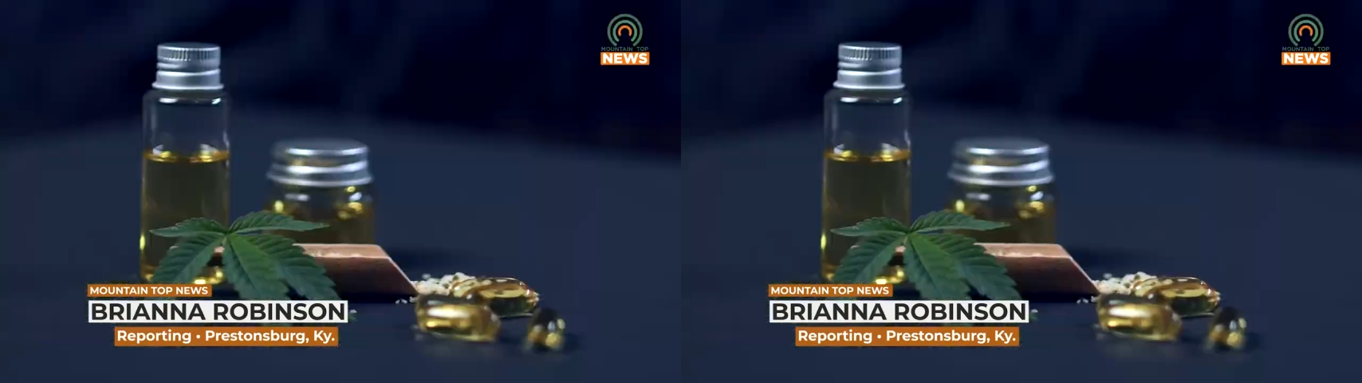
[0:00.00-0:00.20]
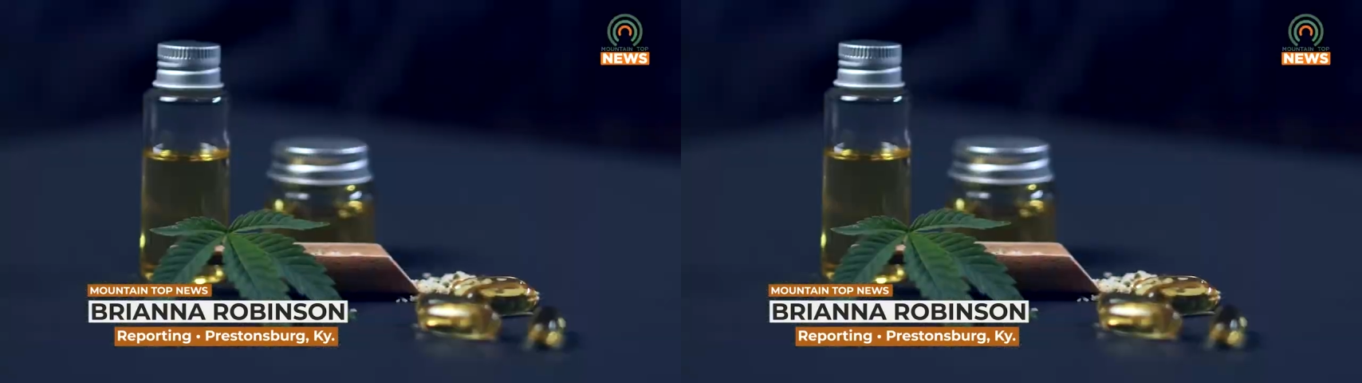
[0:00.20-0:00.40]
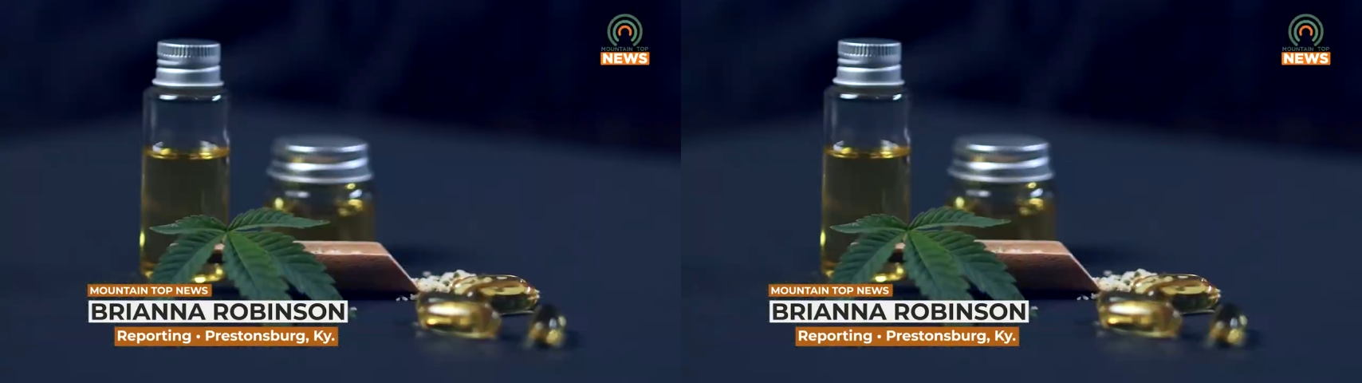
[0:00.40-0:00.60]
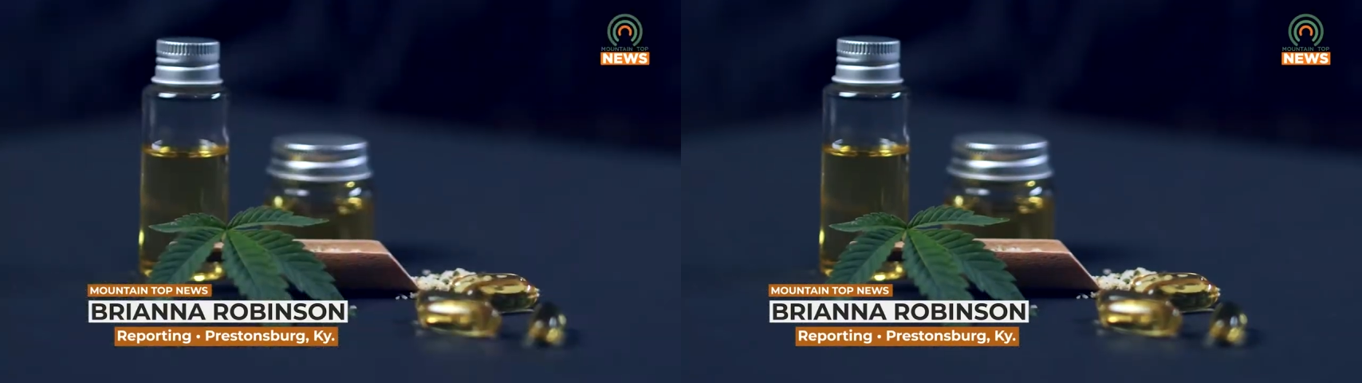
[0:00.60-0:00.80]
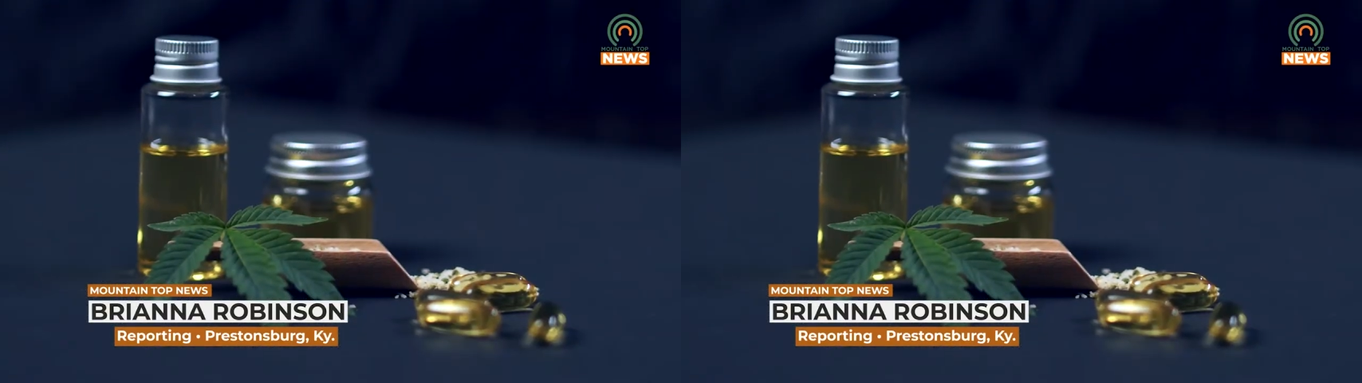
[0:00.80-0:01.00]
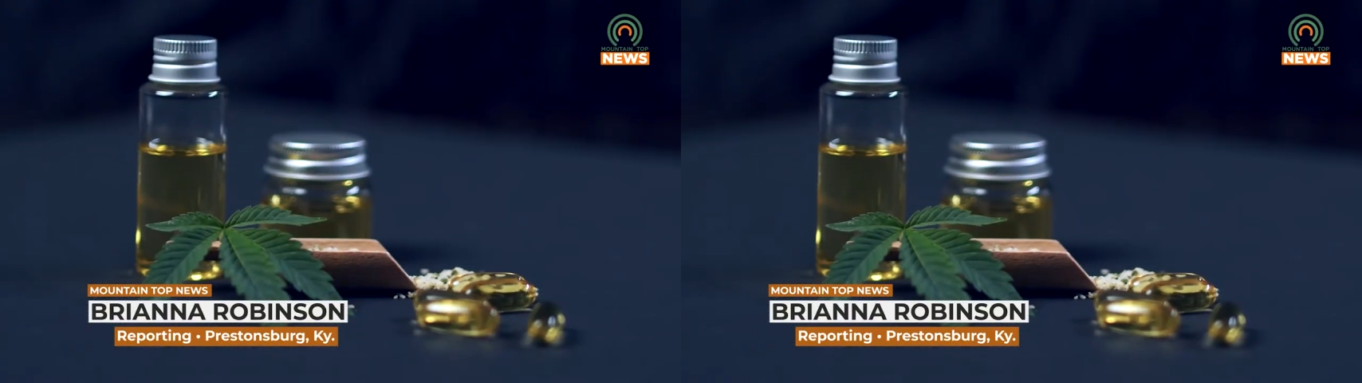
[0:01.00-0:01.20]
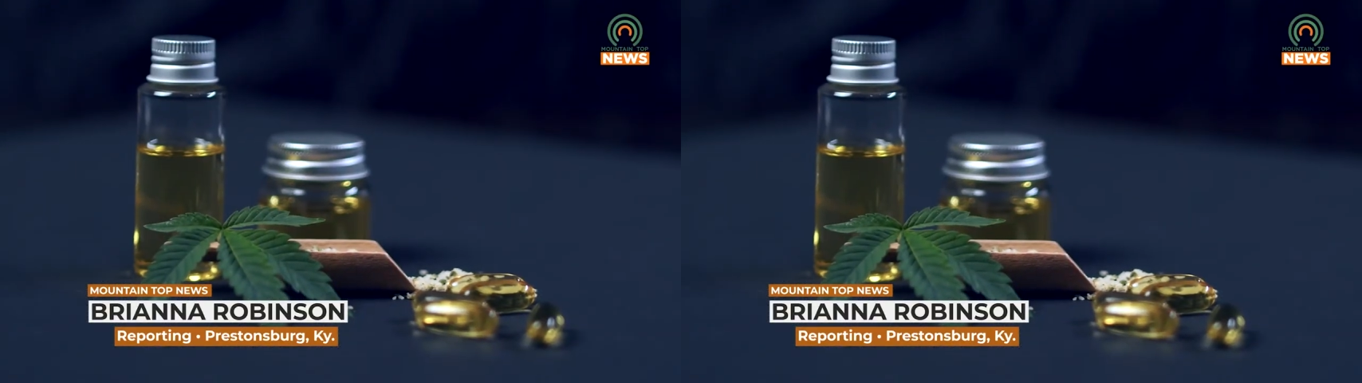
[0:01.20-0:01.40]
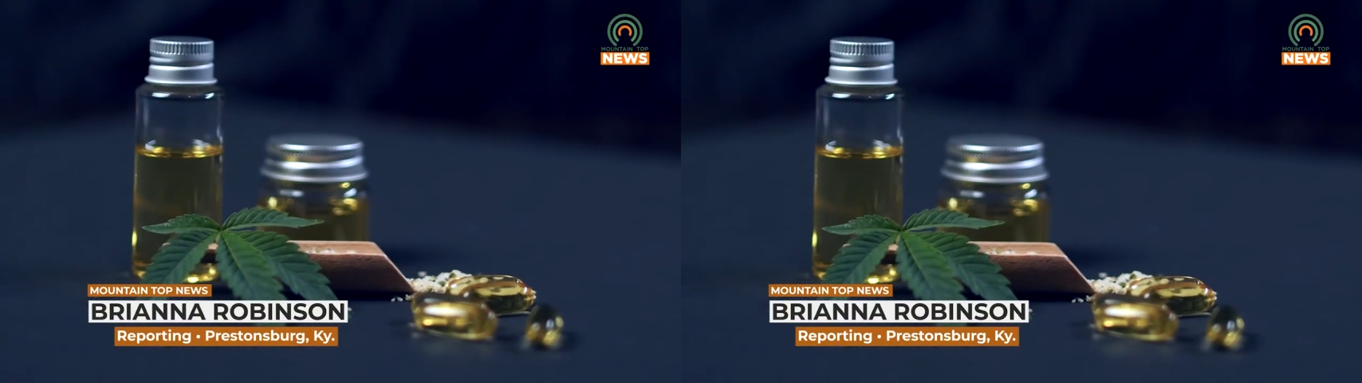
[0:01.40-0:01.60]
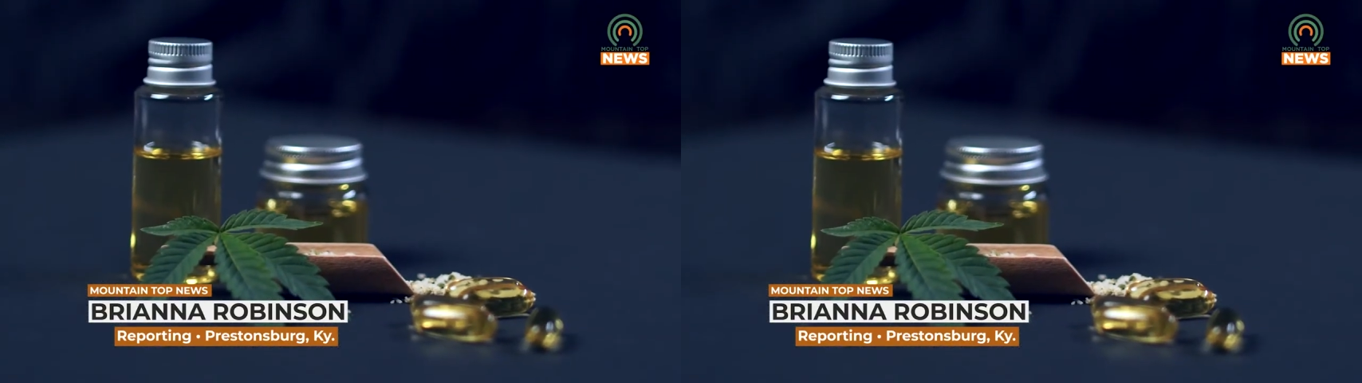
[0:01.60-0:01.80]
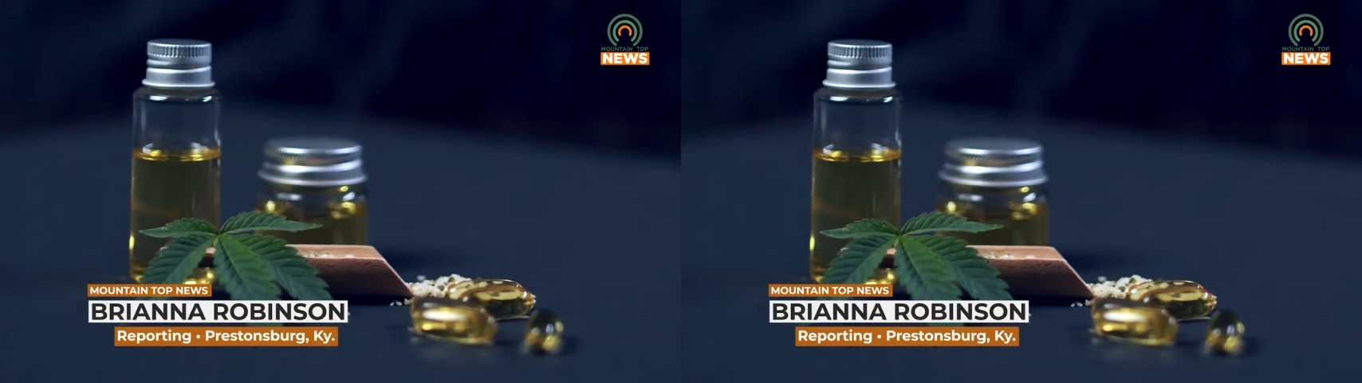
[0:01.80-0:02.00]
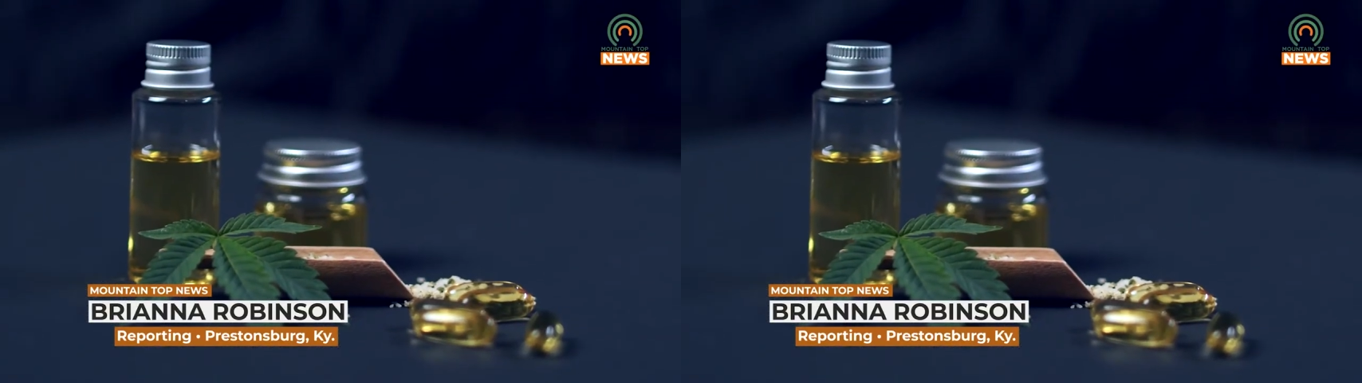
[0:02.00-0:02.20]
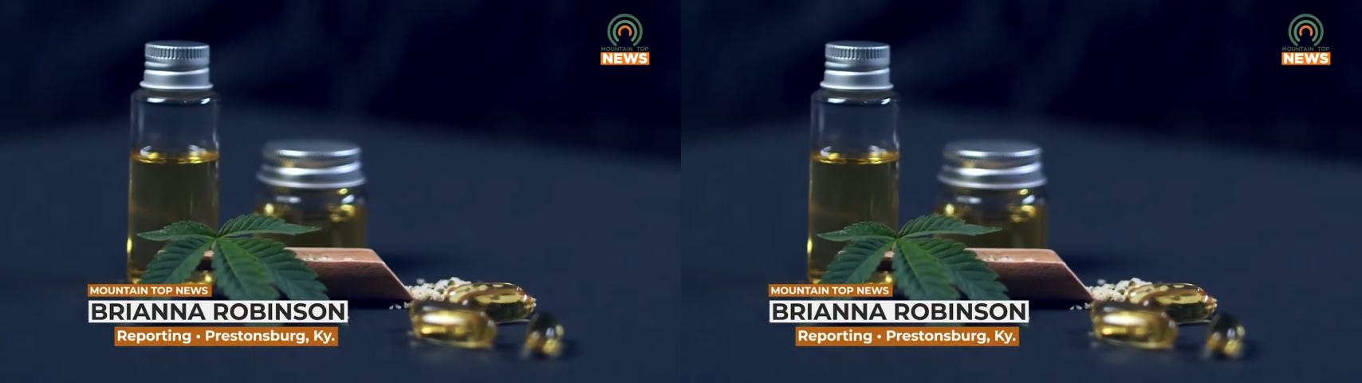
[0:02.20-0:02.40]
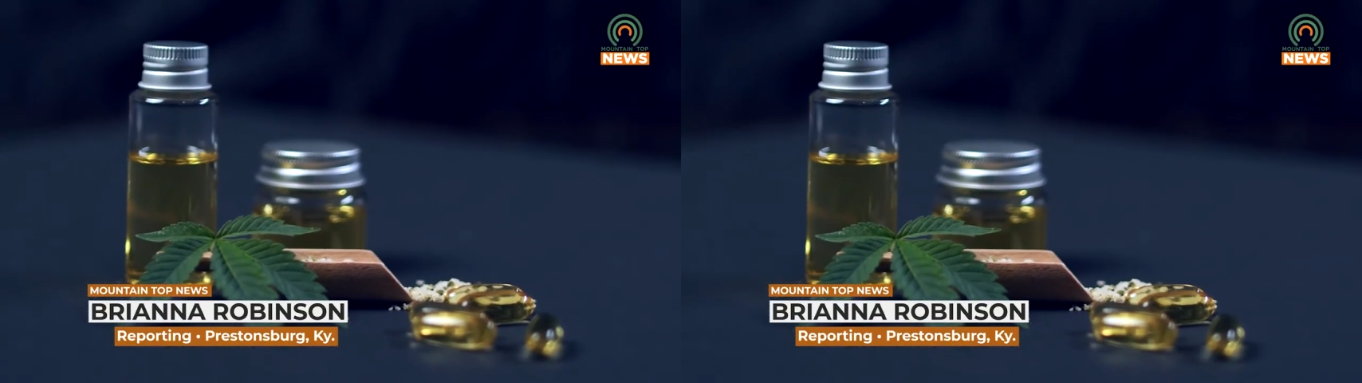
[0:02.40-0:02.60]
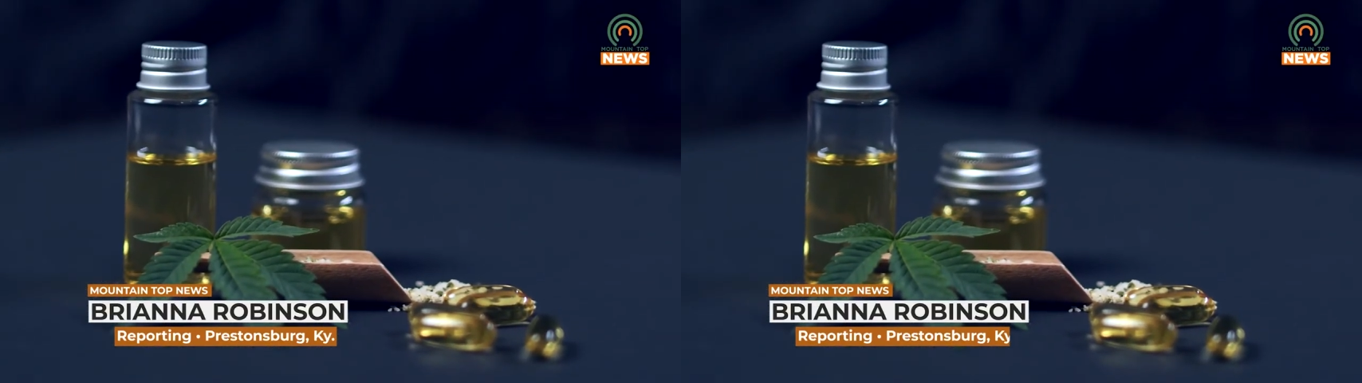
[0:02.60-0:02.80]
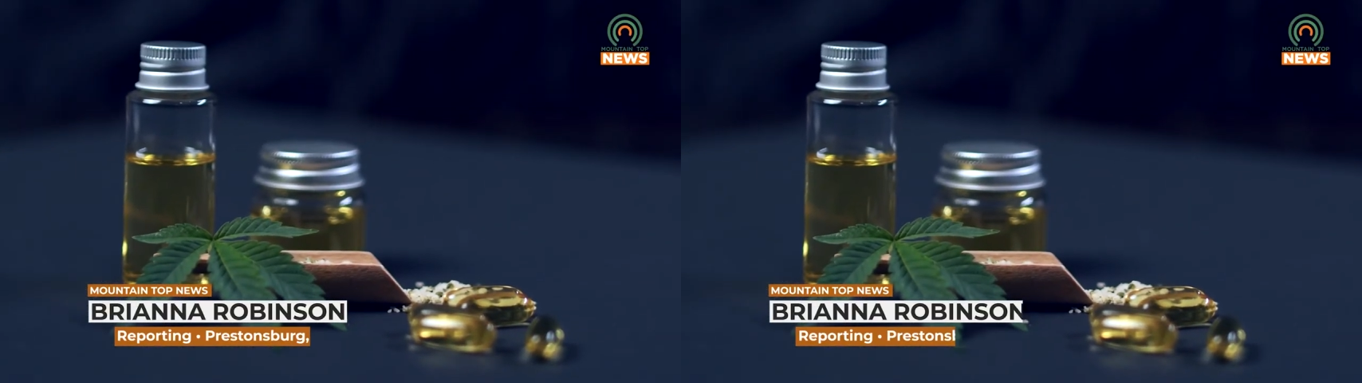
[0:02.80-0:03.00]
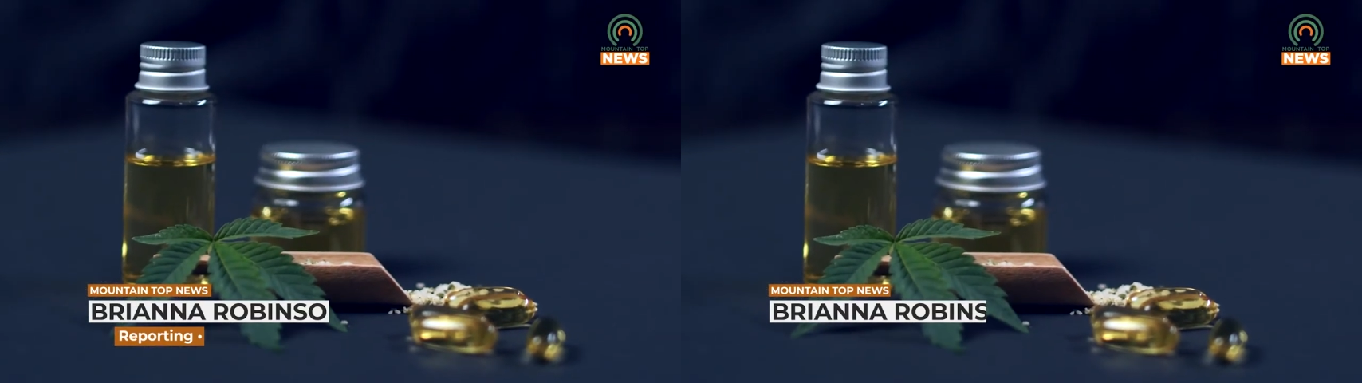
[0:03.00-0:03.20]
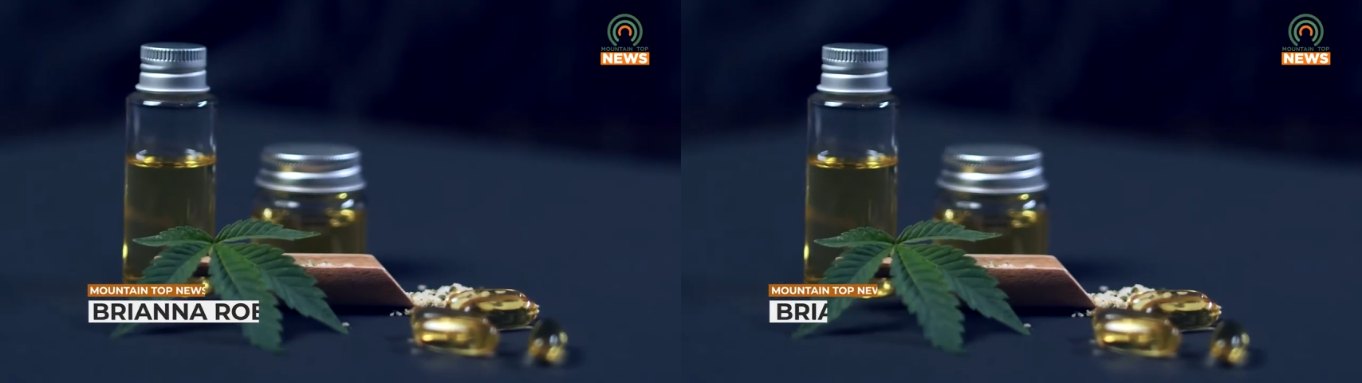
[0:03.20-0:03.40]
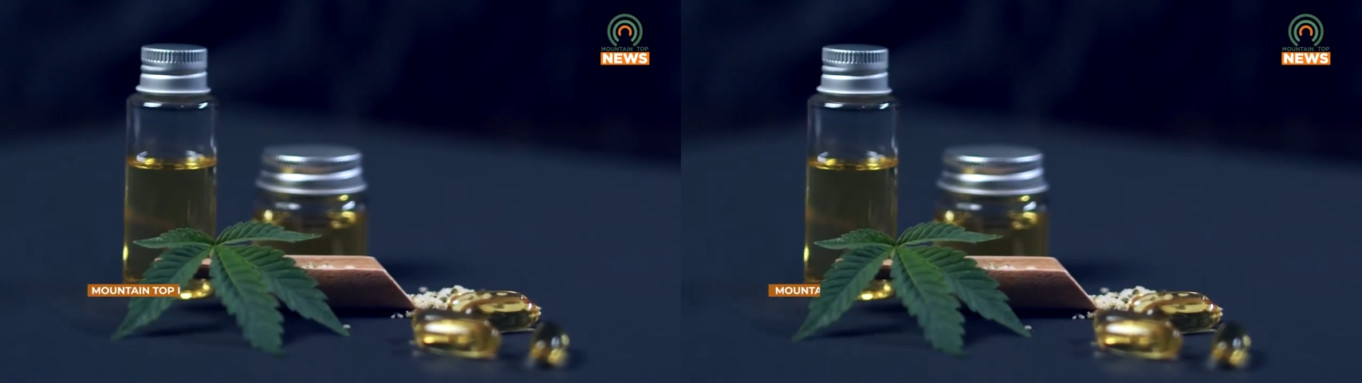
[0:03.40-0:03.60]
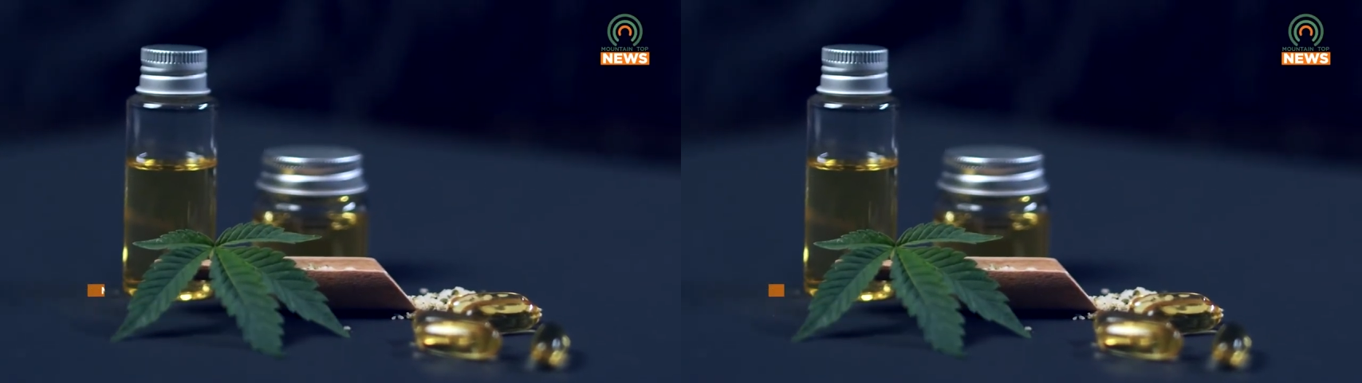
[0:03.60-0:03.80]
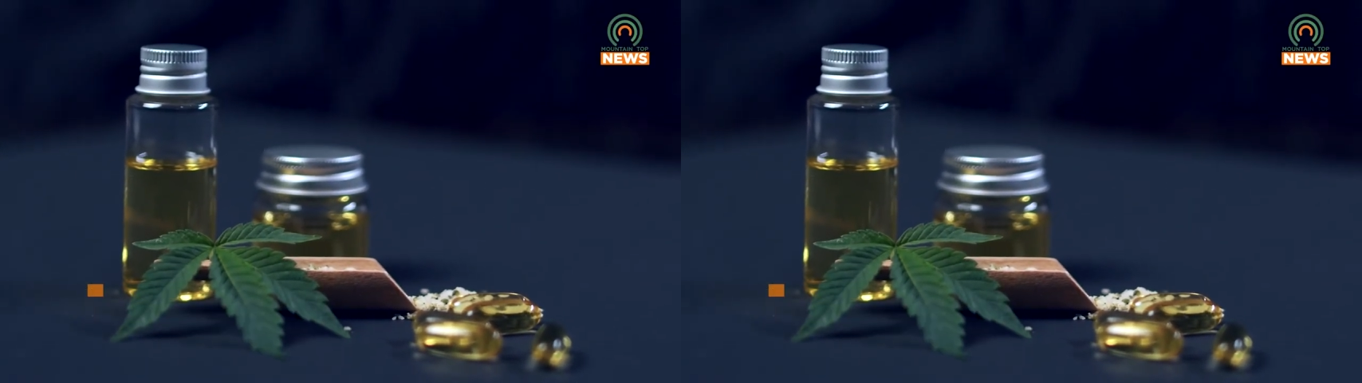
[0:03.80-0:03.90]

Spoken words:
No face is visible, so there are no lips to read.